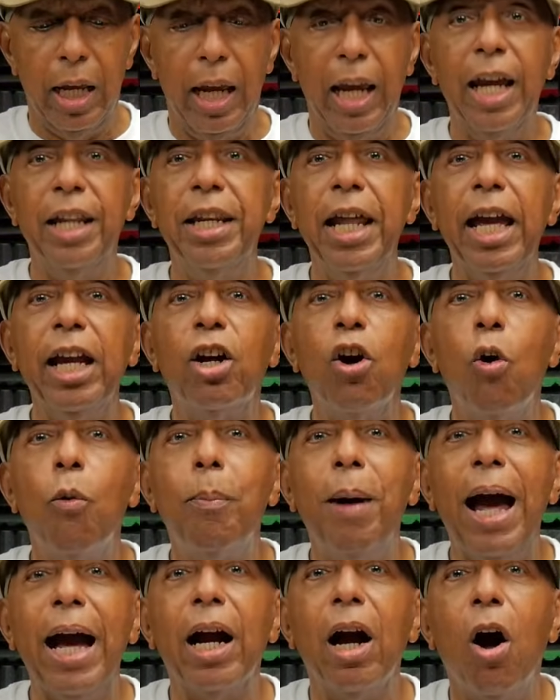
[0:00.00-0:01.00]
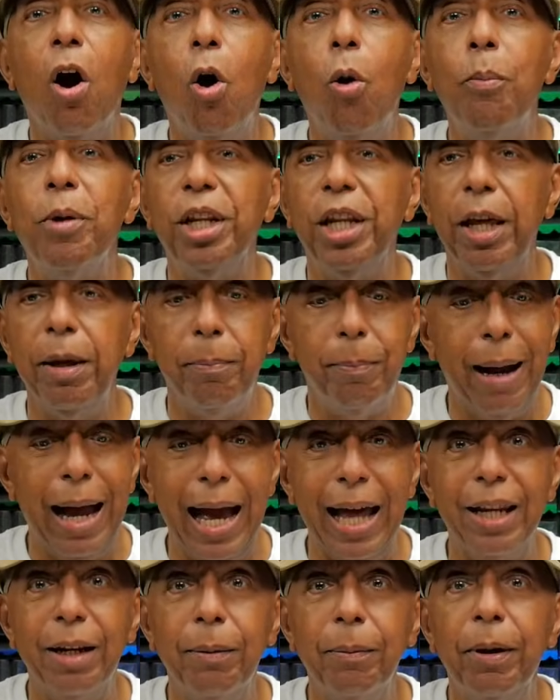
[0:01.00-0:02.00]
and they go back home and they
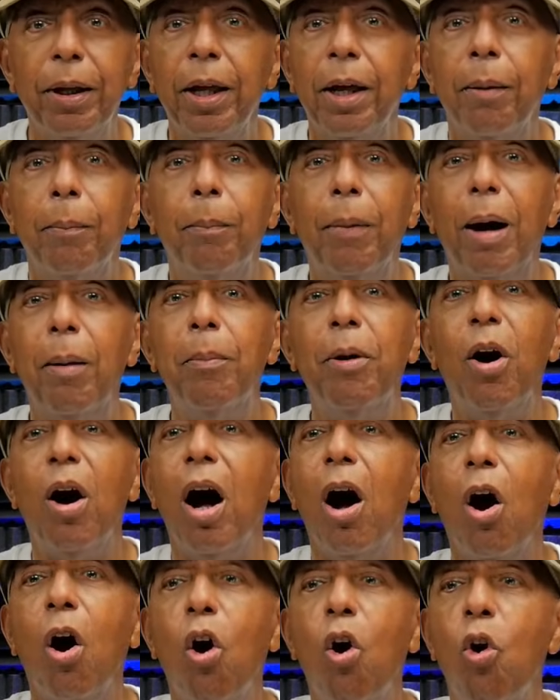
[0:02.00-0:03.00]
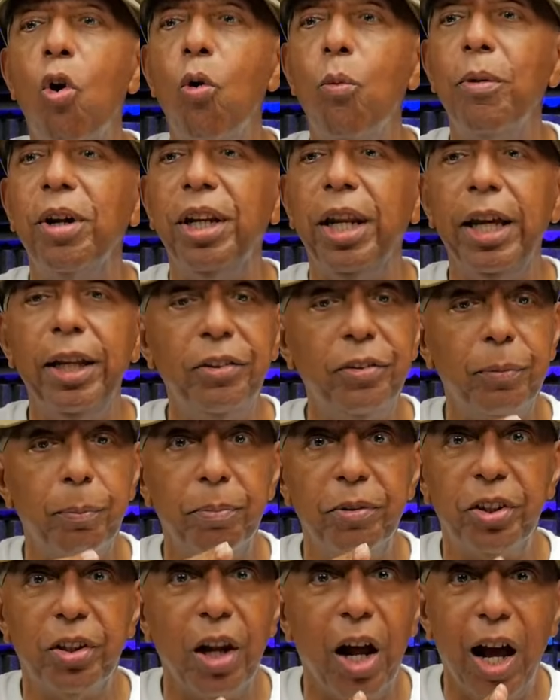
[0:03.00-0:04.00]
buy their mama a home and they
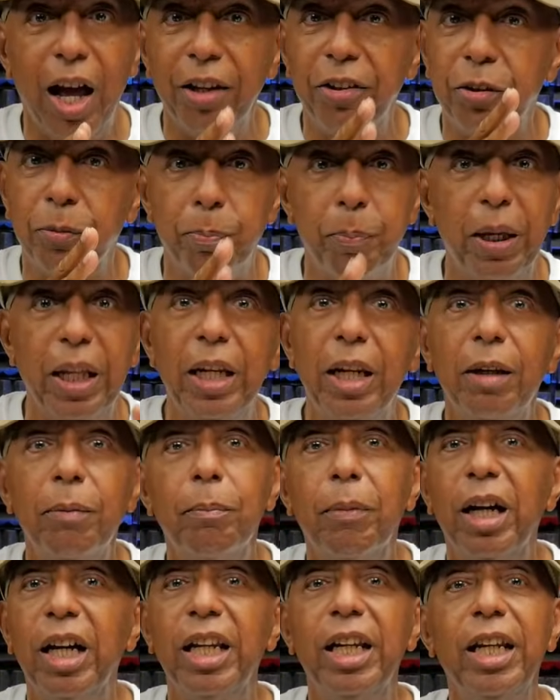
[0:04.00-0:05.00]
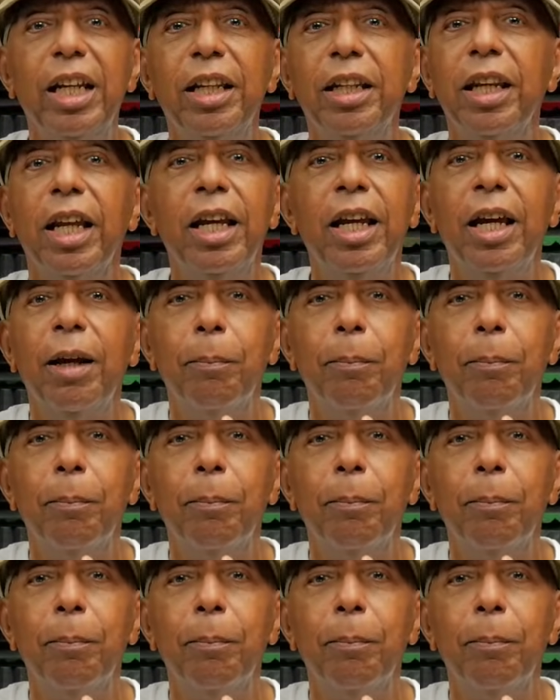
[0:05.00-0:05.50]
start spending money and